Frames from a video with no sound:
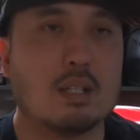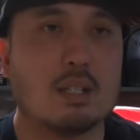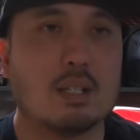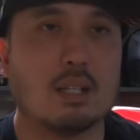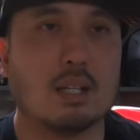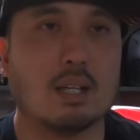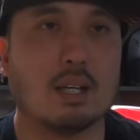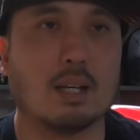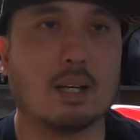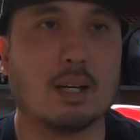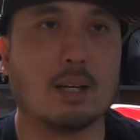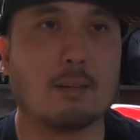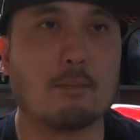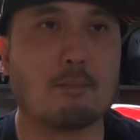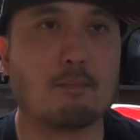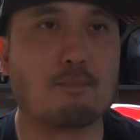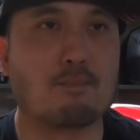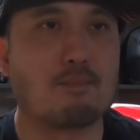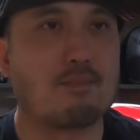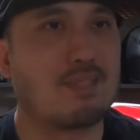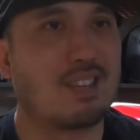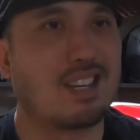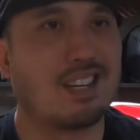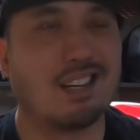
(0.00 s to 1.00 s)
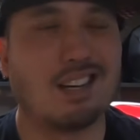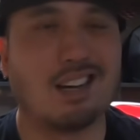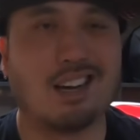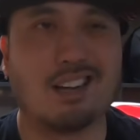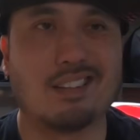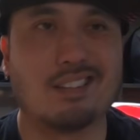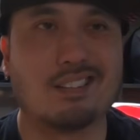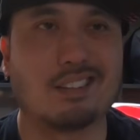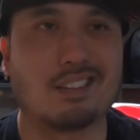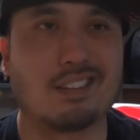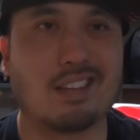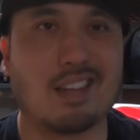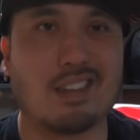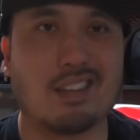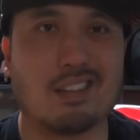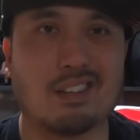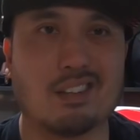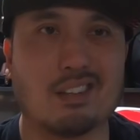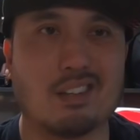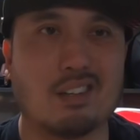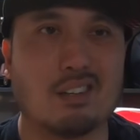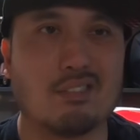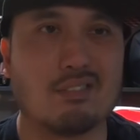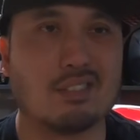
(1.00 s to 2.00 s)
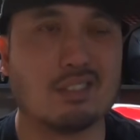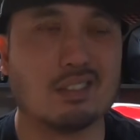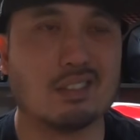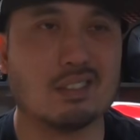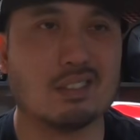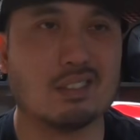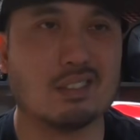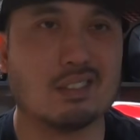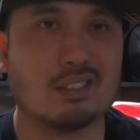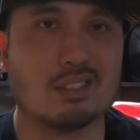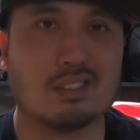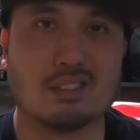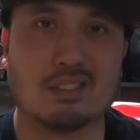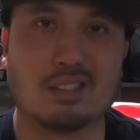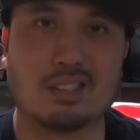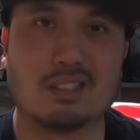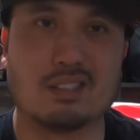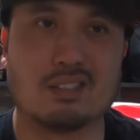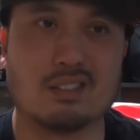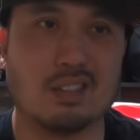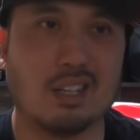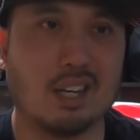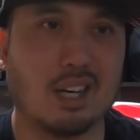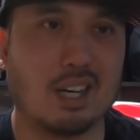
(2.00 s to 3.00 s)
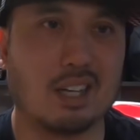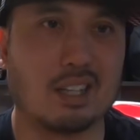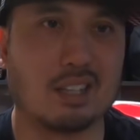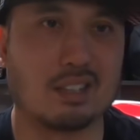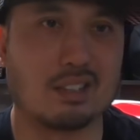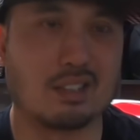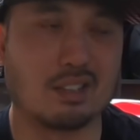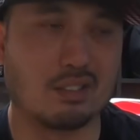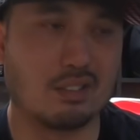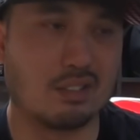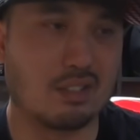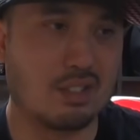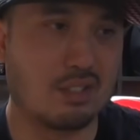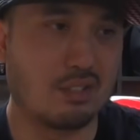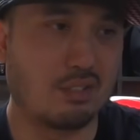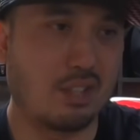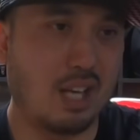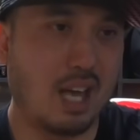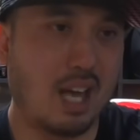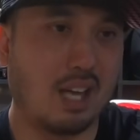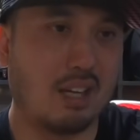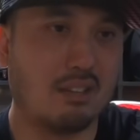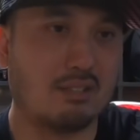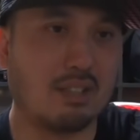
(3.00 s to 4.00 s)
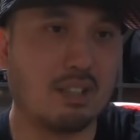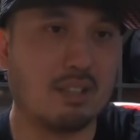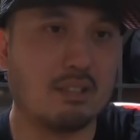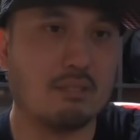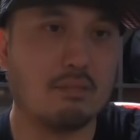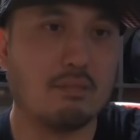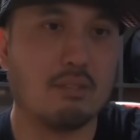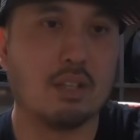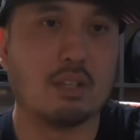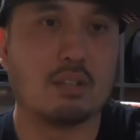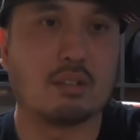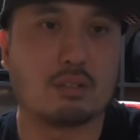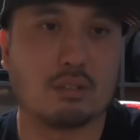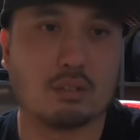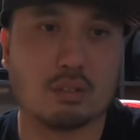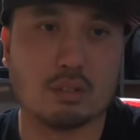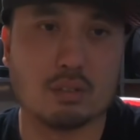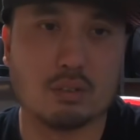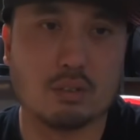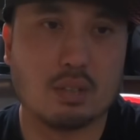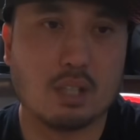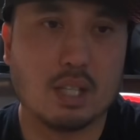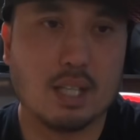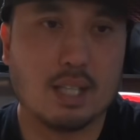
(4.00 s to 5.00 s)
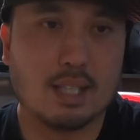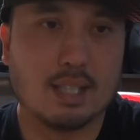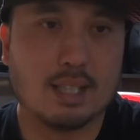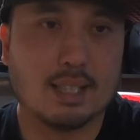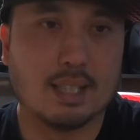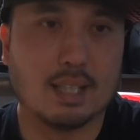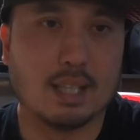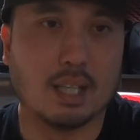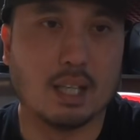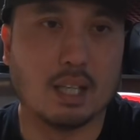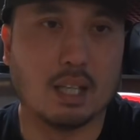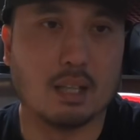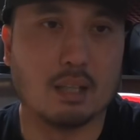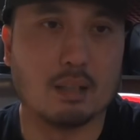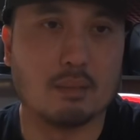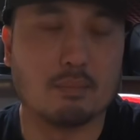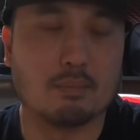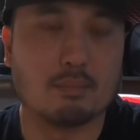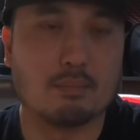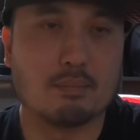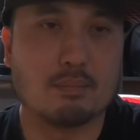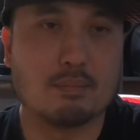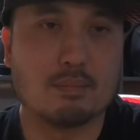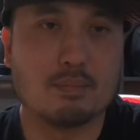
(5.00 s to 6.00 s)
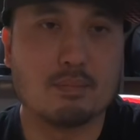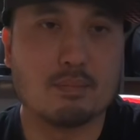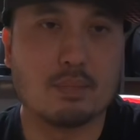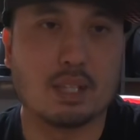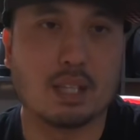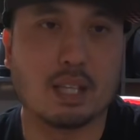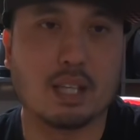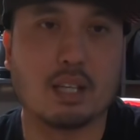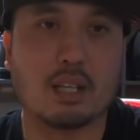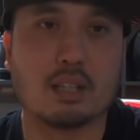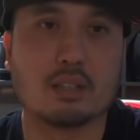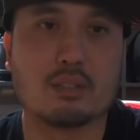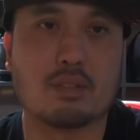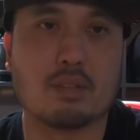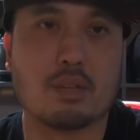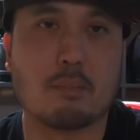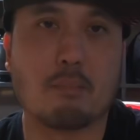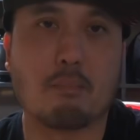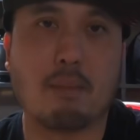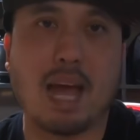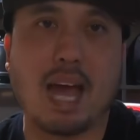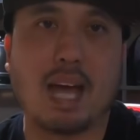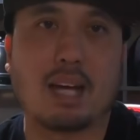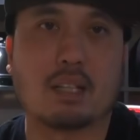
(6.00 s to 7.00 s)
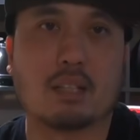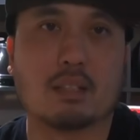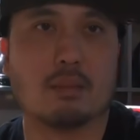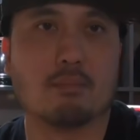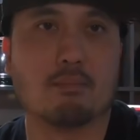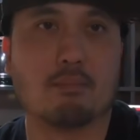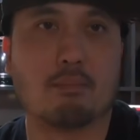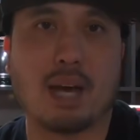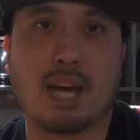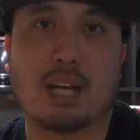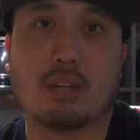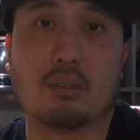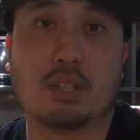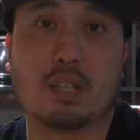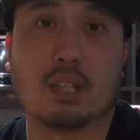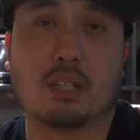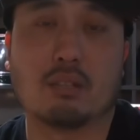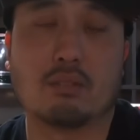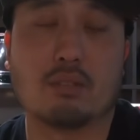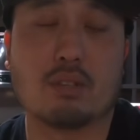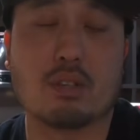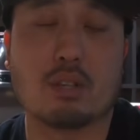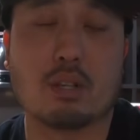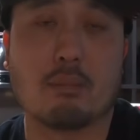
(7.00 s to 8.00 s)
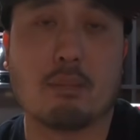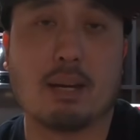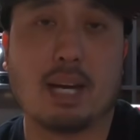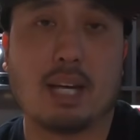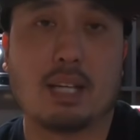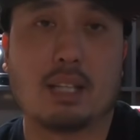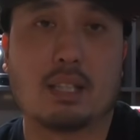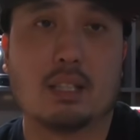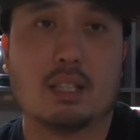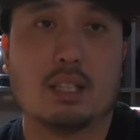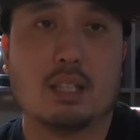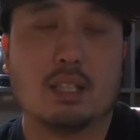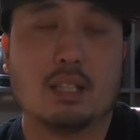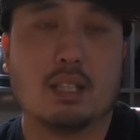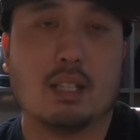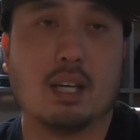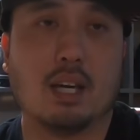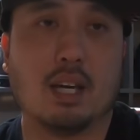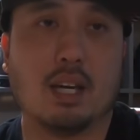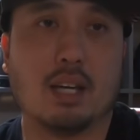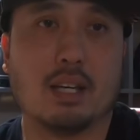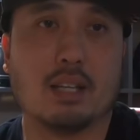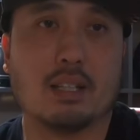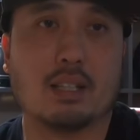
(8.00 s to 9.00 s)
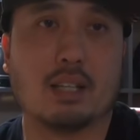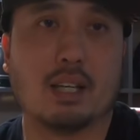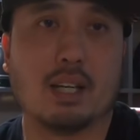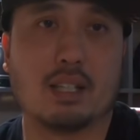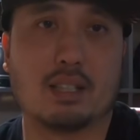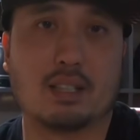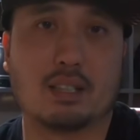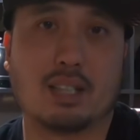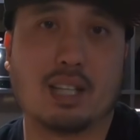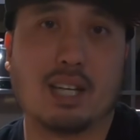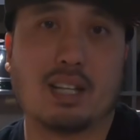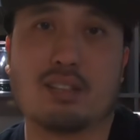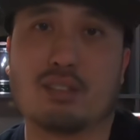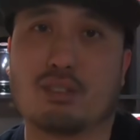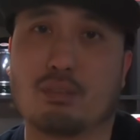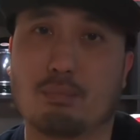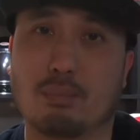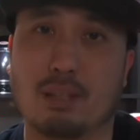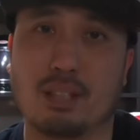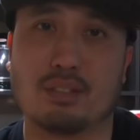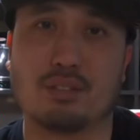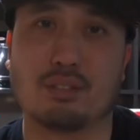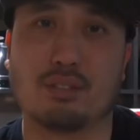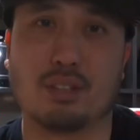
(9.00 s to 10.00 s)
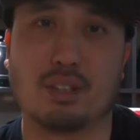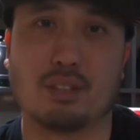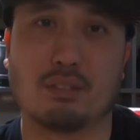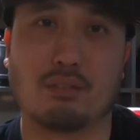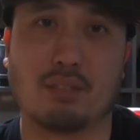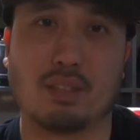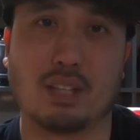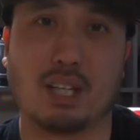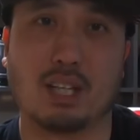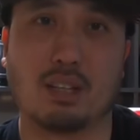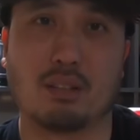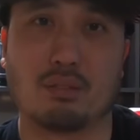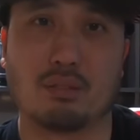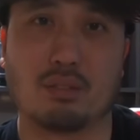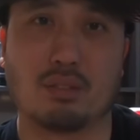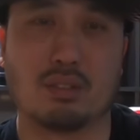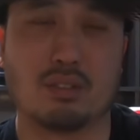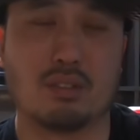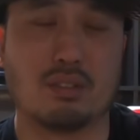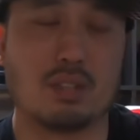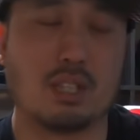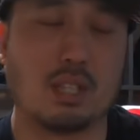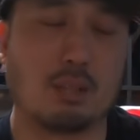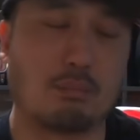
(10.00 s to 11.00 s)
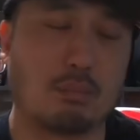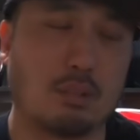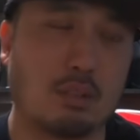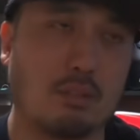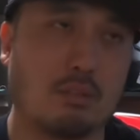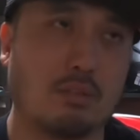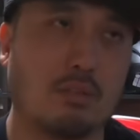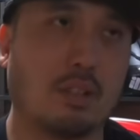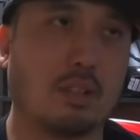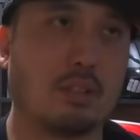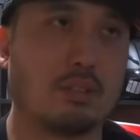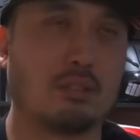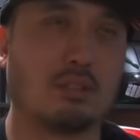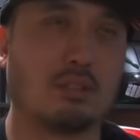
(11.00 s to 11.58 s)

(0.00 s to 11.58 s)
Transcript: I took that thing off, and literally I currently just have a Velcro laid onto the back of battery cover in the back, and I kind of just place it there for now. So it's a temporary fix.